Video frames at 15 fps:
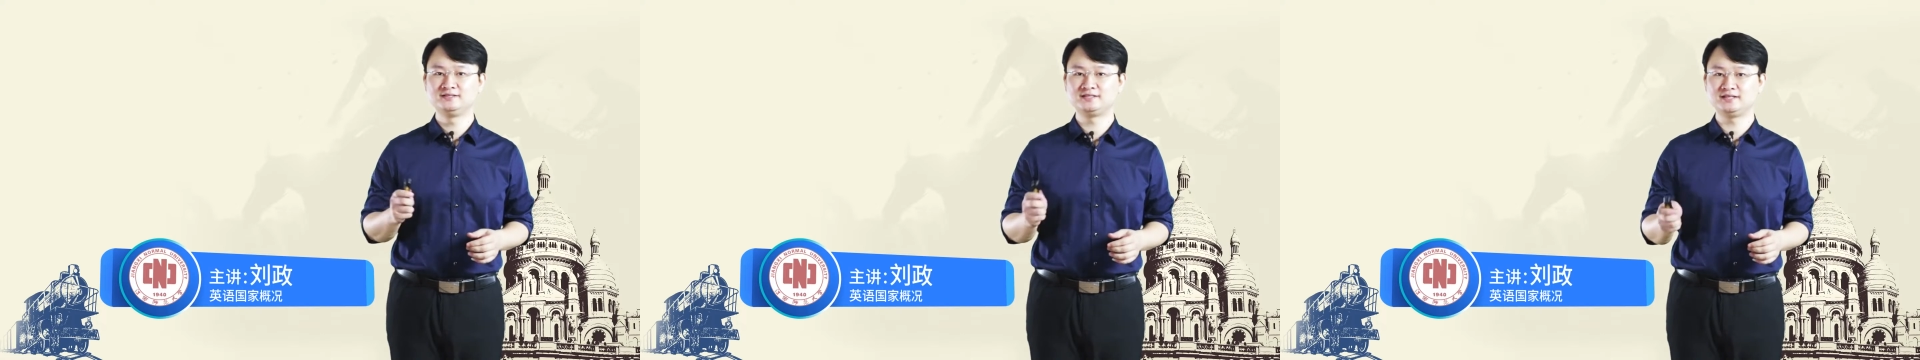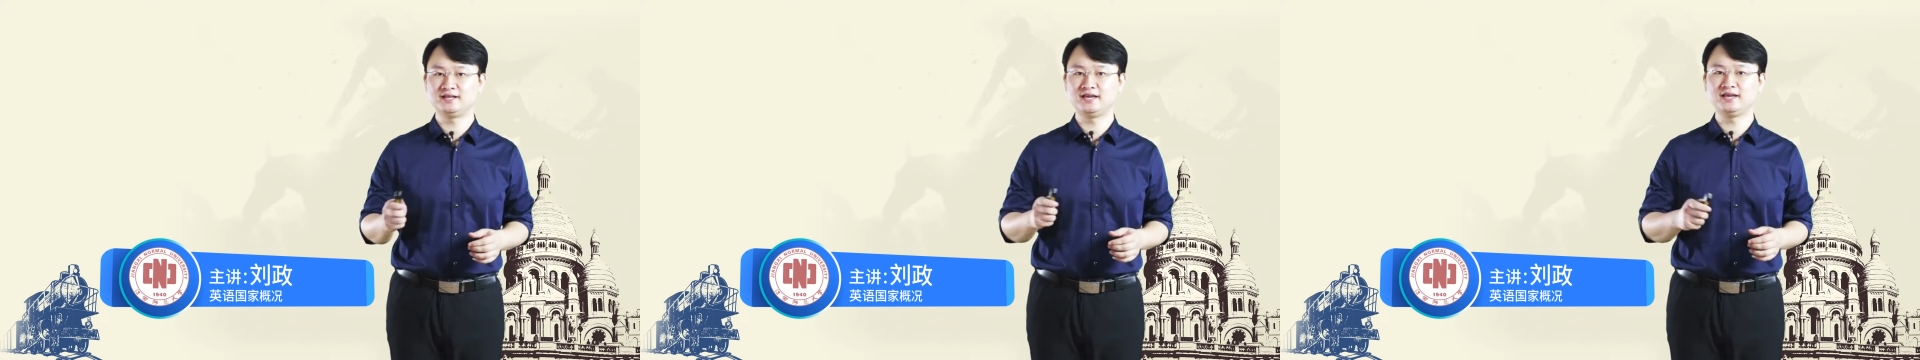
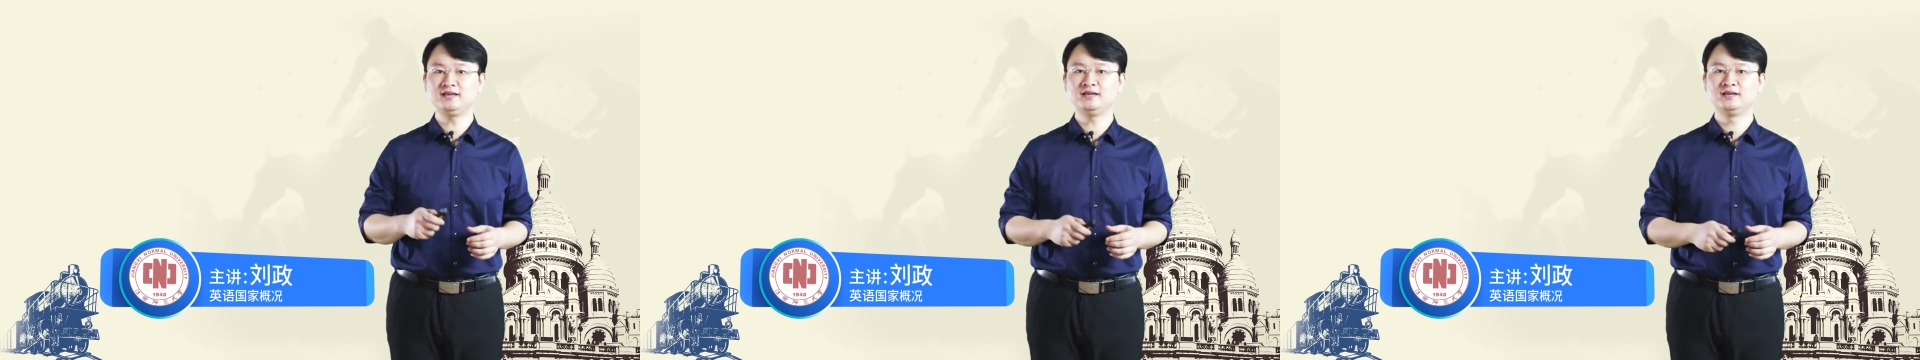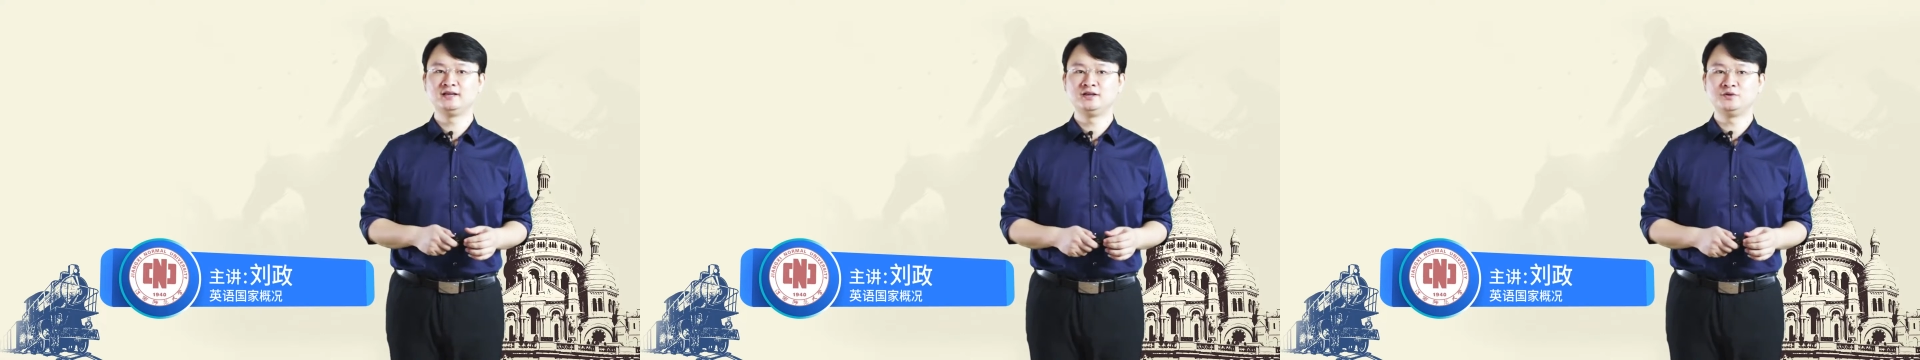Today,
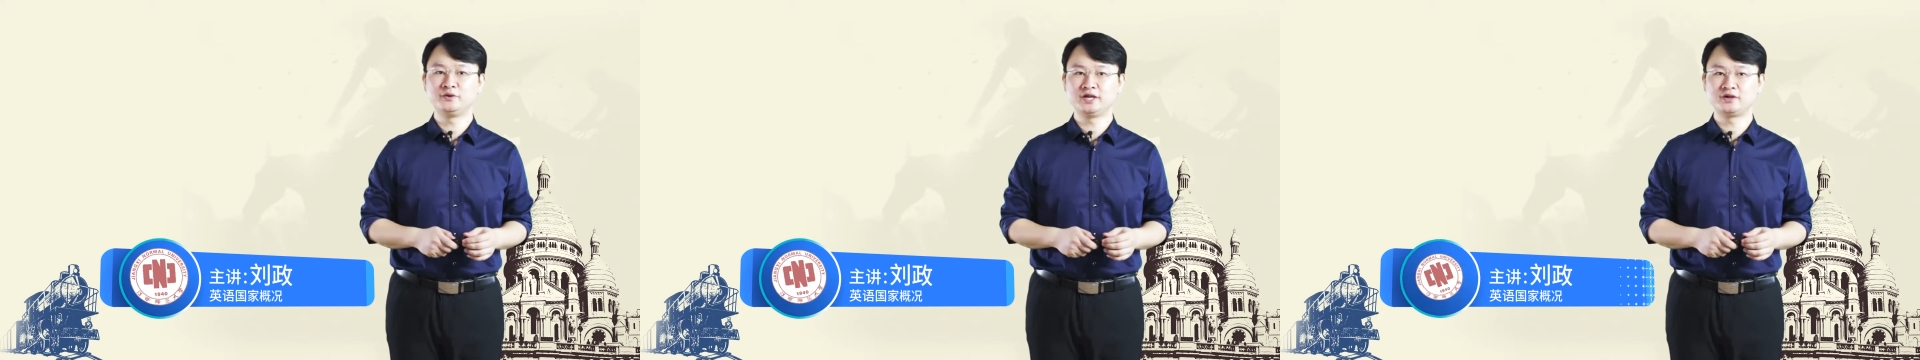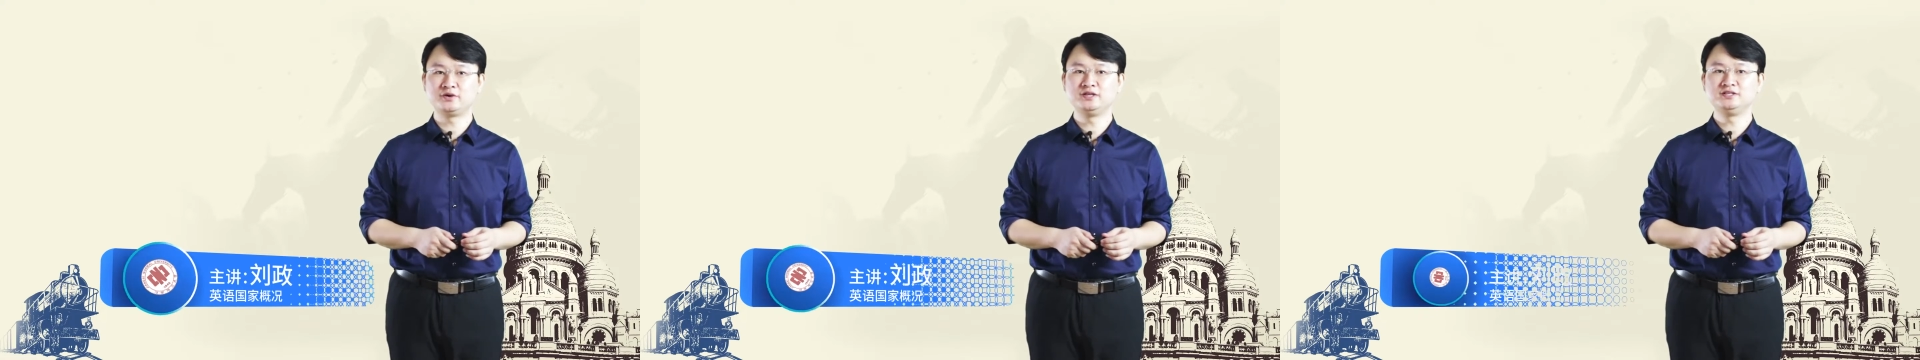
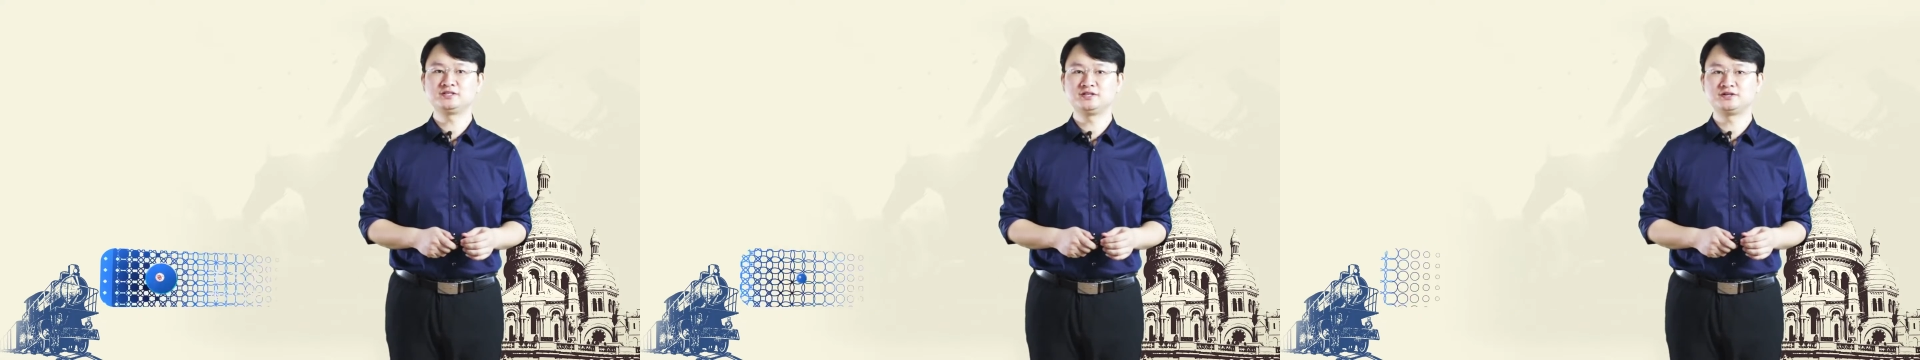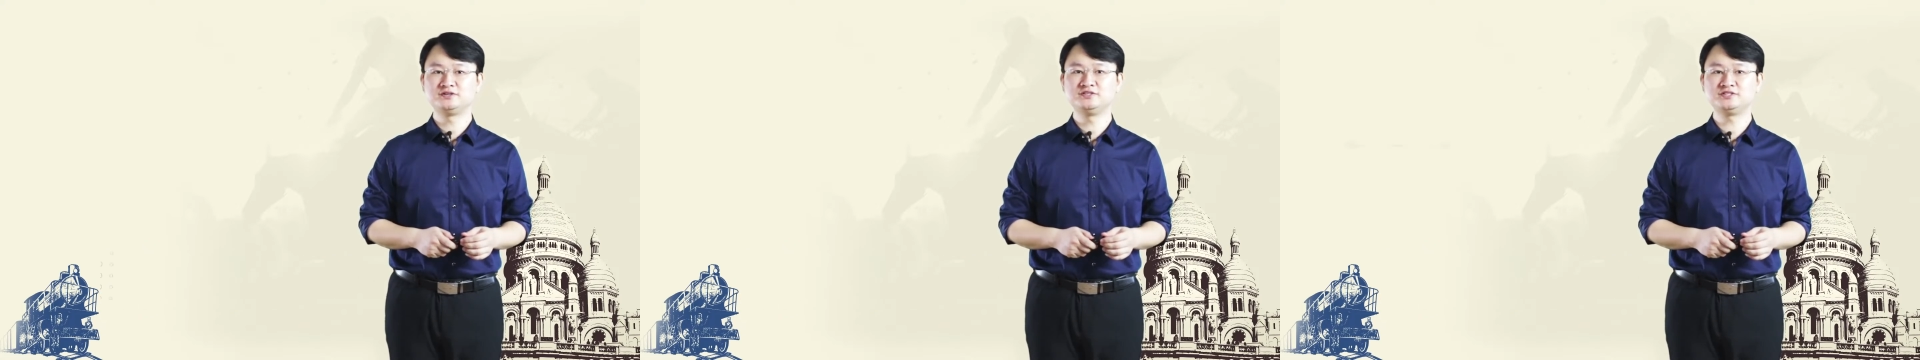we're going
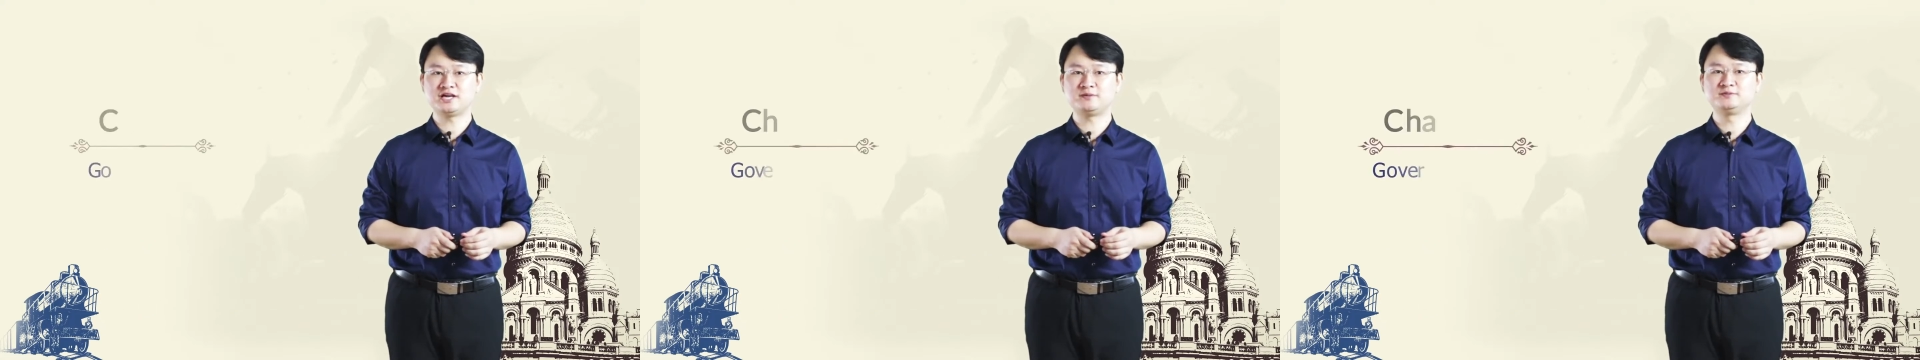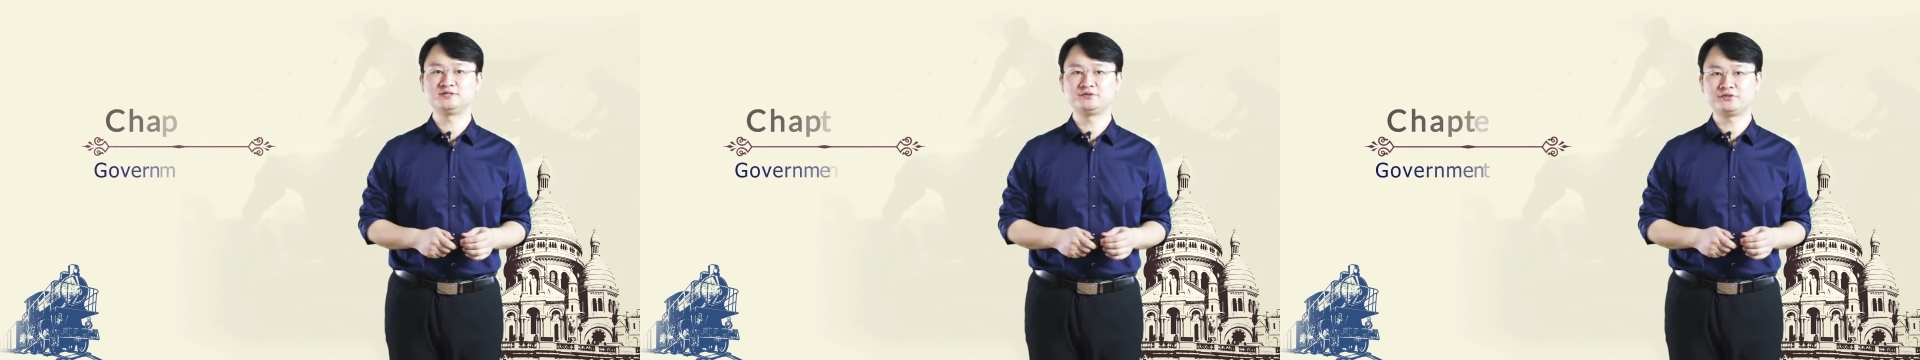to learn
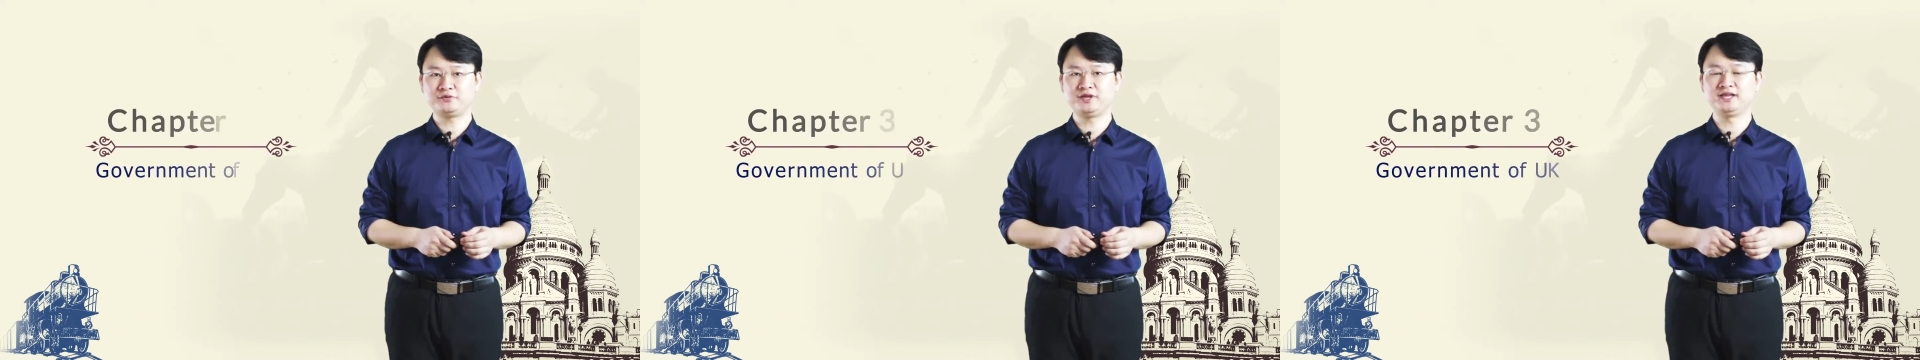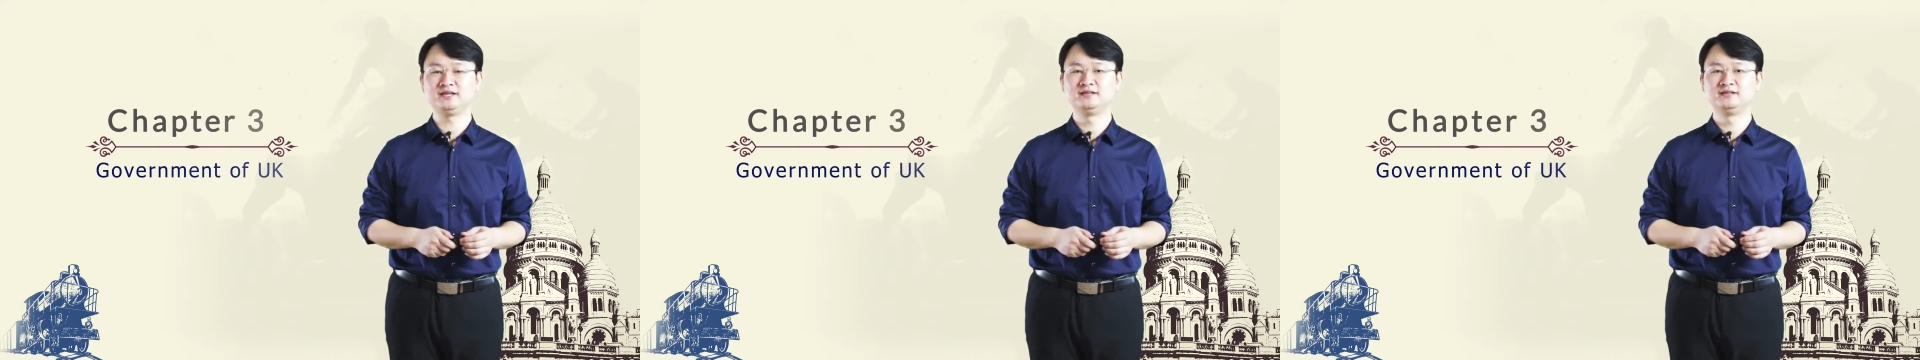Chapter
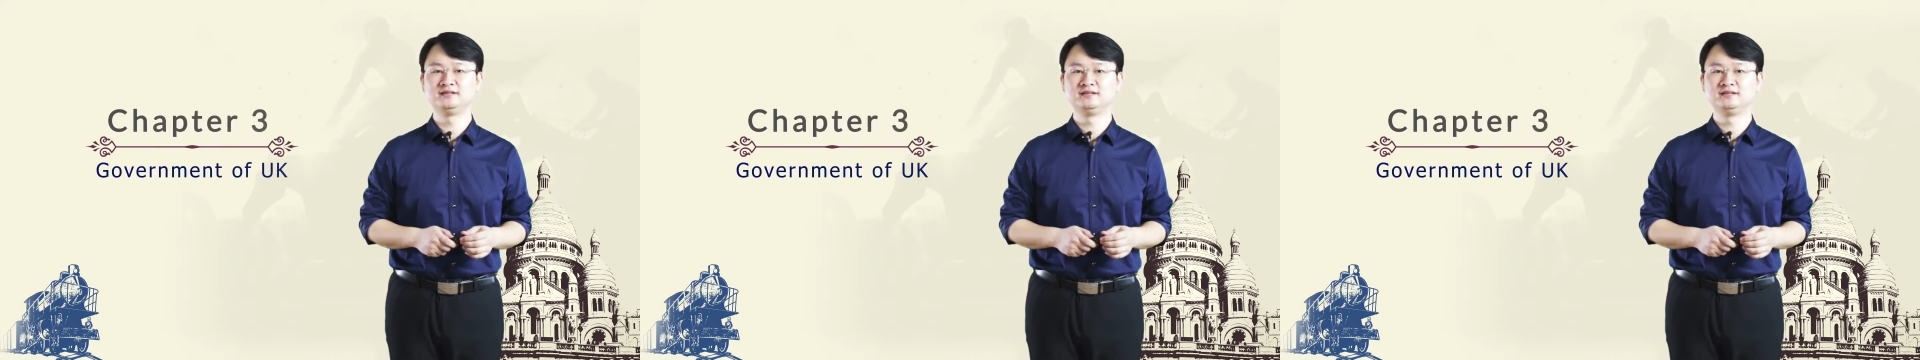3,